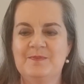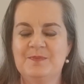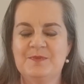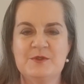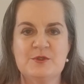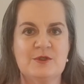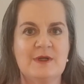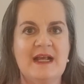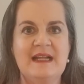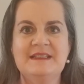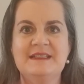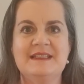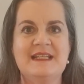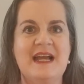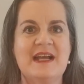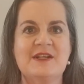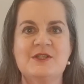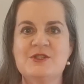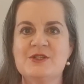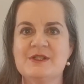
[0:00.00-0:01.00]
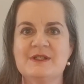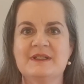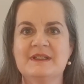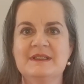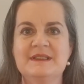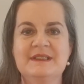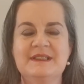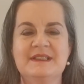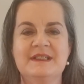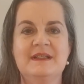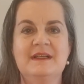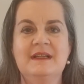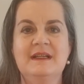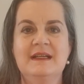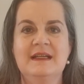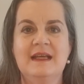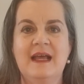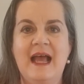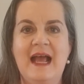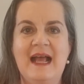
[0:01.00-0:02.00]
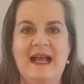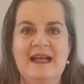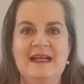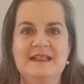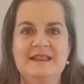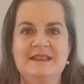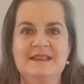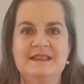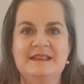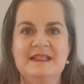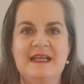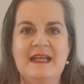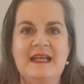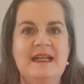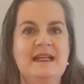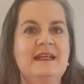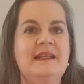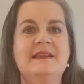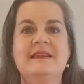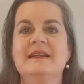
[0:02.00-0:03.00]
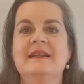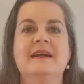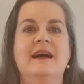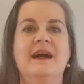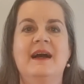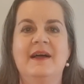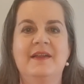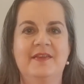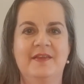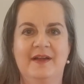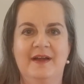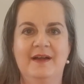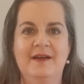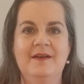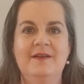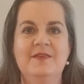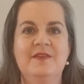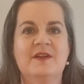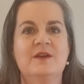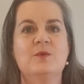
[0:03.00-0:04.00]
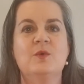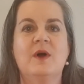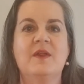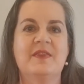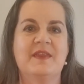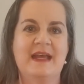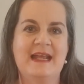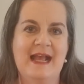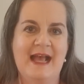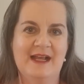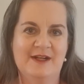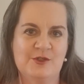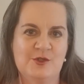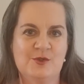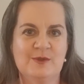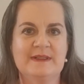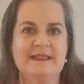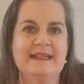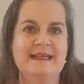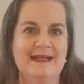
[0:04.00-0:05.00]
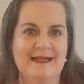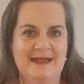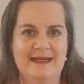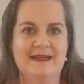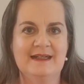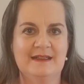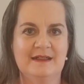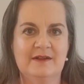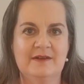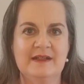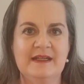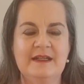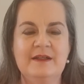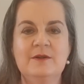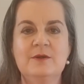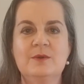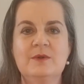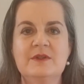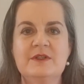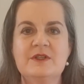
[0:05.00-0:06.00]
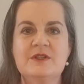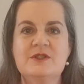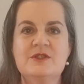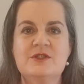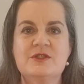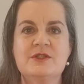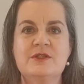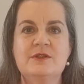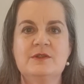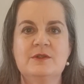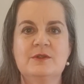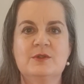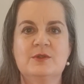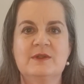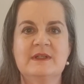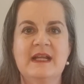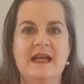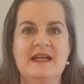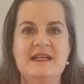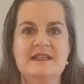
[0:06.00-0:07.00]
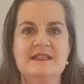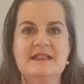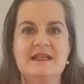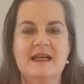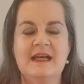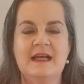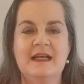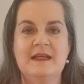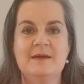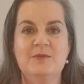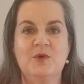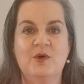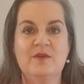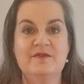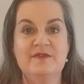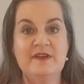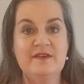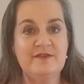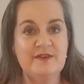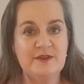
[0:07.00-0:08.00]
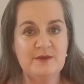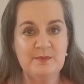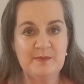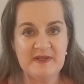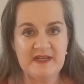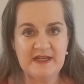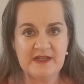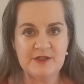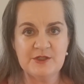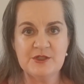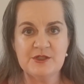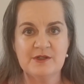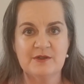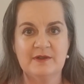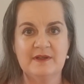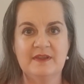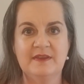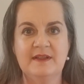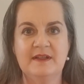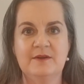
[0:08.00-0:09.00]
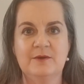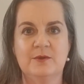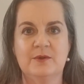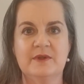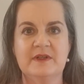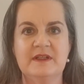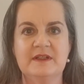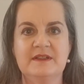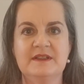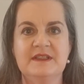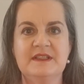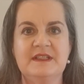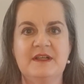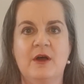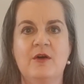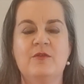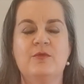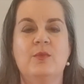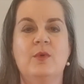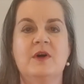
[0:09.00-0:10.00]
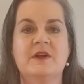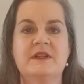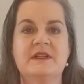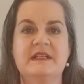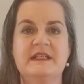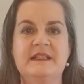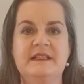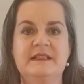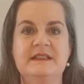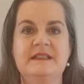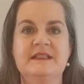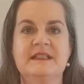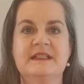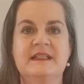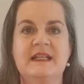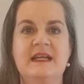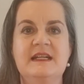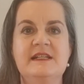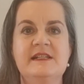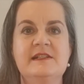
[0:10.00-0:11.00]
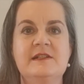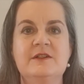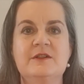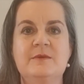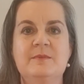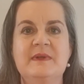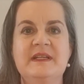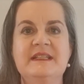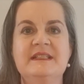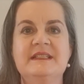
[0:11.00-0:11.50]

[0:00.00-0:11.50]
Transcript: transactions, as anything other than what they actually are, in order to create a more vivid picture in the audience of what it is they should be